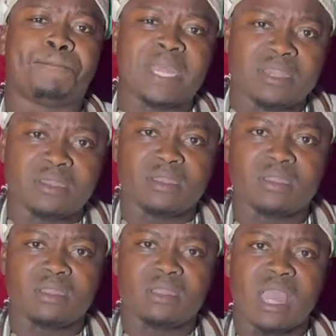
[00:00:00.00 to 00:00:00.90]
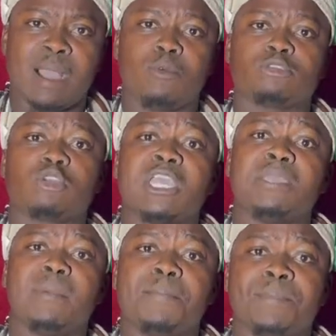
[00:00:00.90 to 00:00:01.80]
being. I'm also a
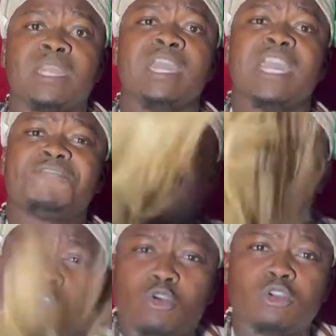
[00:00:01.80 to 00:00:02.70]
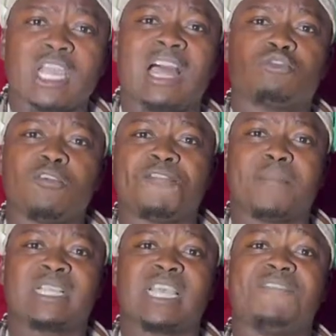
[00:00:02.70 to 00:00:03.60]
human being. If I do good, I do for
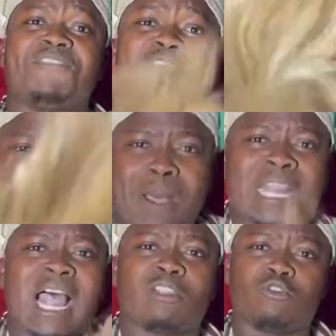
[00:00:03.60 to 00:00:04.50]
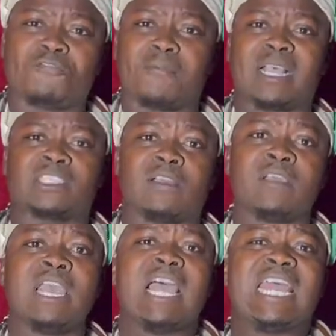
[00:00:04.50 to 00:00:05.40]
myself. If I do bad, I do for
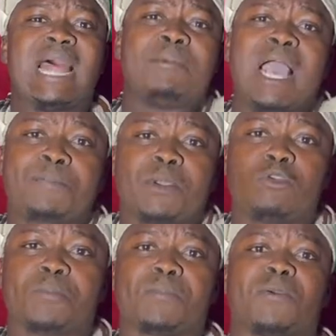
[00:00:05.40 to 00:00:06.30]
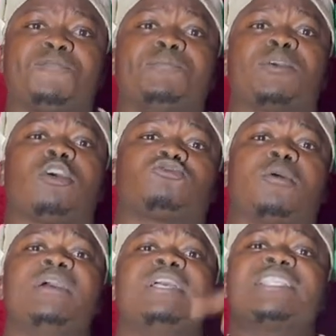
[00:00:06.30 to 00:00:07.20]
myself. And I'm helping you people because
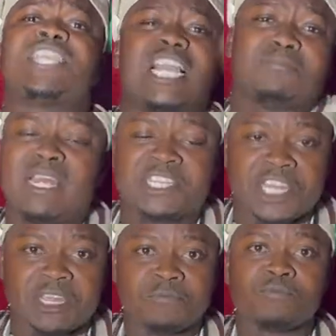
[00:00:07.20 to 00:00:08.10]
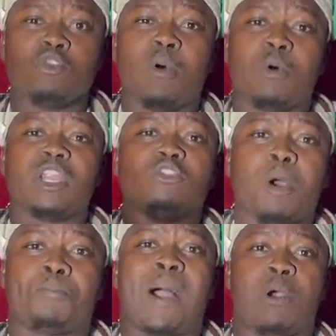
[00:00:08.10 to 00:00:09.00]
of judgment day. No money,
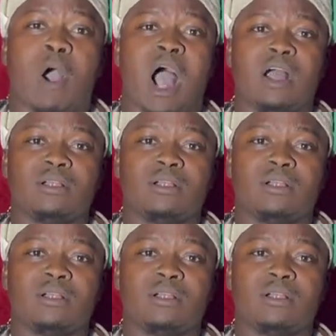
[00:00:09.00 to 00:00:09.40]
no power.